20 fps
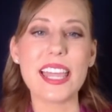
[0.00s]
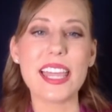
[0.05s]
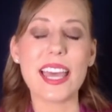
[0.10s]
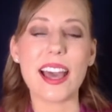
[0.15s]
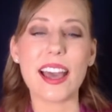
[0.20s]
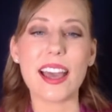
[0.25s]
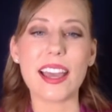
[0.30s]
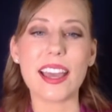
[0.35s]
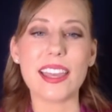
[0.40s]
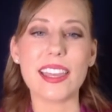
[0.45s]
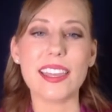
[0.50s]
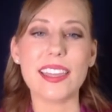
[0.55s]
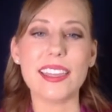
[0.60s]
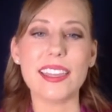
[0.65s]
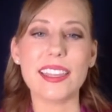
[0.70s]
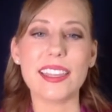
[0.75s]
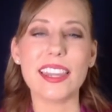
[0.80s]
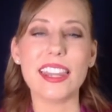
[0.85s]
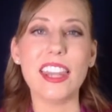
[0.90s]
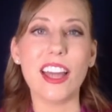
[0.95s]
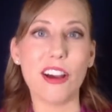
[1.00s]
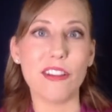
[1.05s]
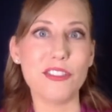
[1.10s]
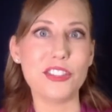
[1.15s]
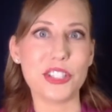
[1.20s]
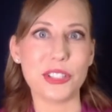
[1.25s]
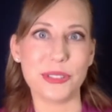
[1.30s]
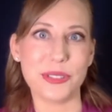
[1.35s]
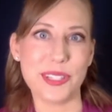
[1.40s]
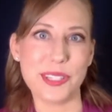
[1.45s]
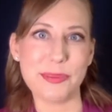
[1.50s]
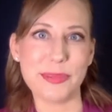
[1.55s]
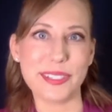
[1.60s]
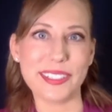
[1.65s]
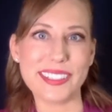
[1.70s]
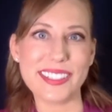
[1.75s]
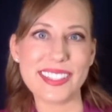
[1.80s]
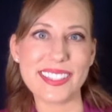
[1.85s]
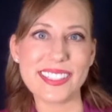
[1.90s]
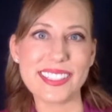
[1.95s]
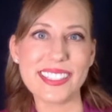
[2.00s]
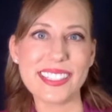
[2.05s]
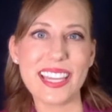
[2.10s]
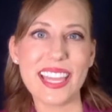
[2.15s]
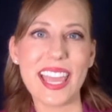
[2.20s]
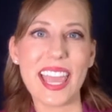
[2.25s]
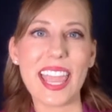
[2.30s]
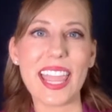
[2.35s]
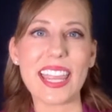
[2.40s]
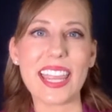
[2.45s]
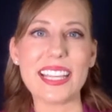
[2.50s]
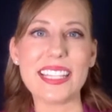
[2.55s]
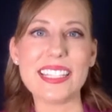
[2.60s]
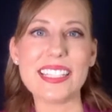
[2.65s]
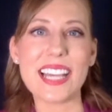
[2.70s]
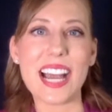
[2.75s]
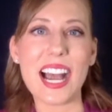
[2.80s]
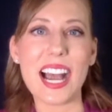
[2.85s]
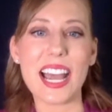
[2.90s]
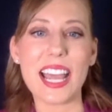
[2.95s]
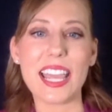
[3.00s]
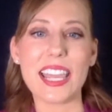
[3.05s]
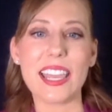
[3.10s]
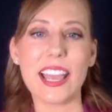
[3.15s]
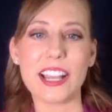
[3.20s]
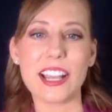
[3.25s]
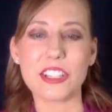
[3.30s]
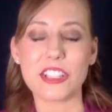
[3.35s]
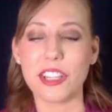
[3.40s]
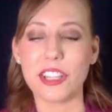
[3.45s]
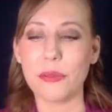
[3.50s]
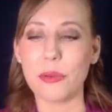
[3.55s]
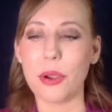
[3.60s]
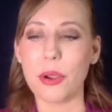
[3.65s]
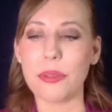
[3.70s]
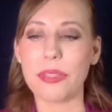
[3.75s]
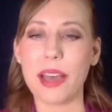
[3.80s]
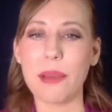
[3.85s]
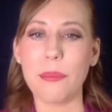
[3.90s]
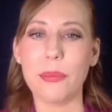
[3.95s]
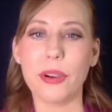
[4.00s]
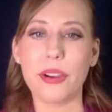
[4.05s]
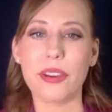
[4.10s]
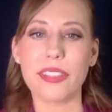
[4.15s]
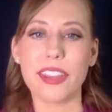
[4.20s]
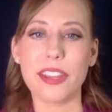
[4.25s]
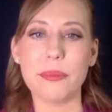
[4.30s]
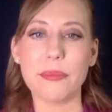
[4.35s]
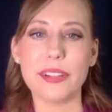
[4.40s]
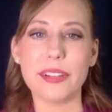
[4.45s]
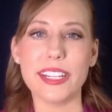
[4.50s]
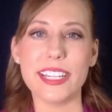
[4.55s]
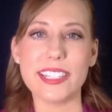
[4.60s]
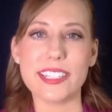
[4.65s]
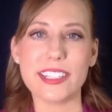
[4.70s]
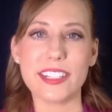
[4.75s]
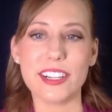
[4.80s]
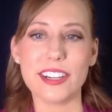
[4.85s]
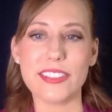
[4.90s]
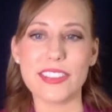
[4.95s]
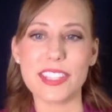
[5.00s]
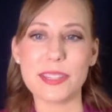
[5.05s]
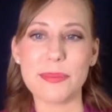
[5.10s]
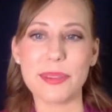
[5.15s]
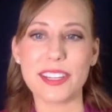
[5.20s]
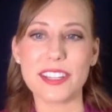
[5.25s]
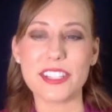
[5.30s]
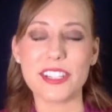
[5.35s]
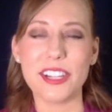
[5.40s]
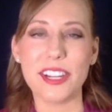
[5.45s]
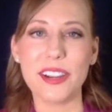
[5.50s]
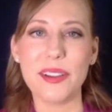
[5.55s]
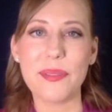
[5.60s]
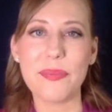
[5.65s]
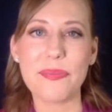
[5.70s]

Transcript: I love children's books, and I actually wrote that book that I'm reading to her in this picture.